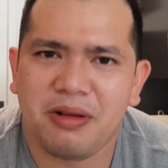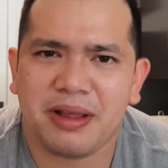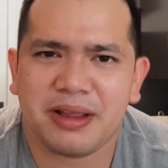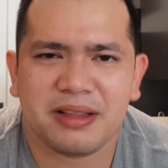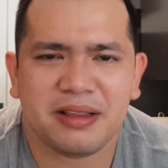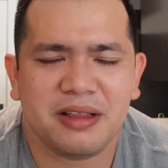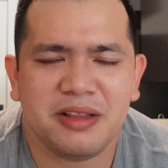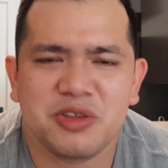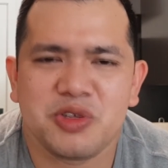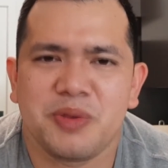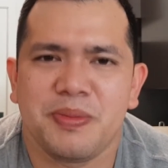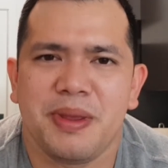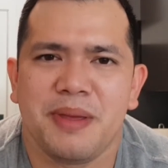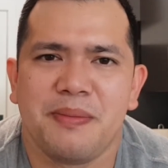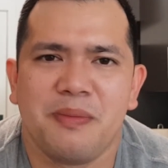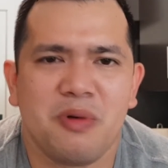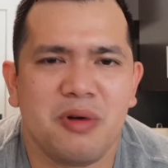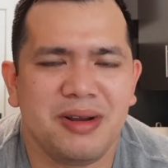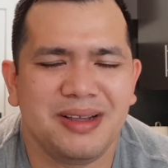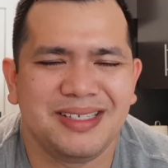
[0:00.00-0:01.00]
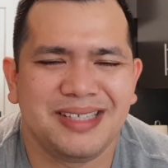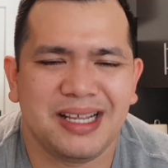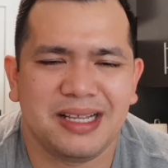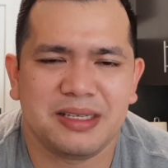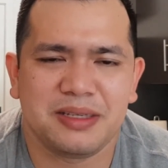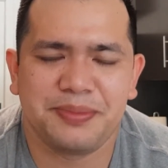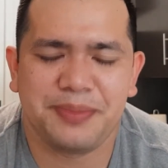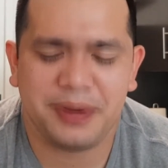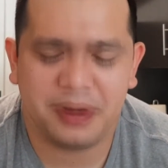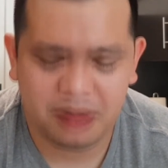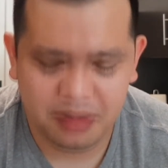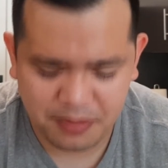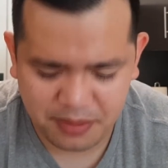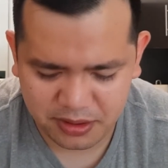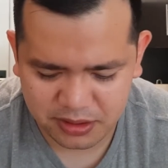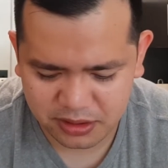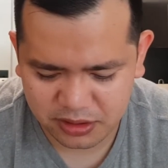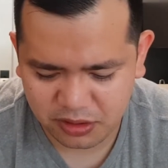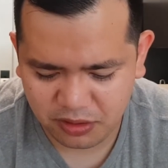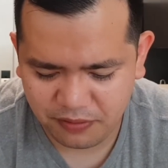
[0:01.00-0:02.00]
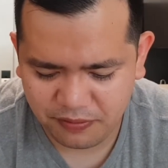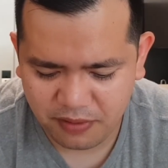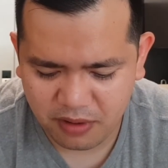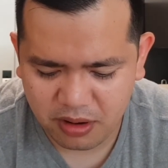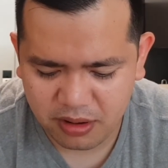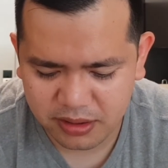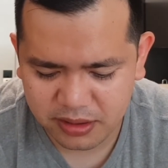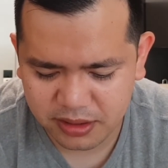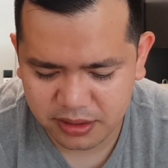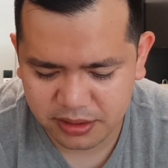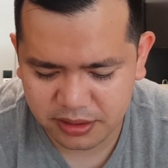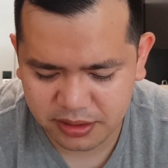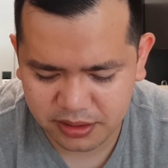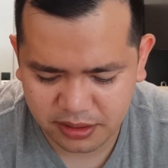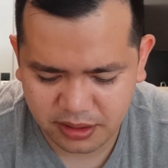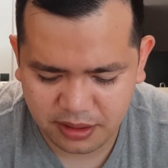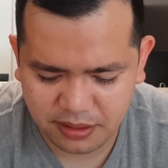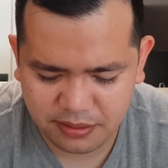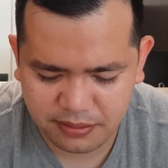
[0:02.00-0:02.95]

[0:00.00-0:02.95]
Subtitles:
I thought this would be a more intense beer, but so far this is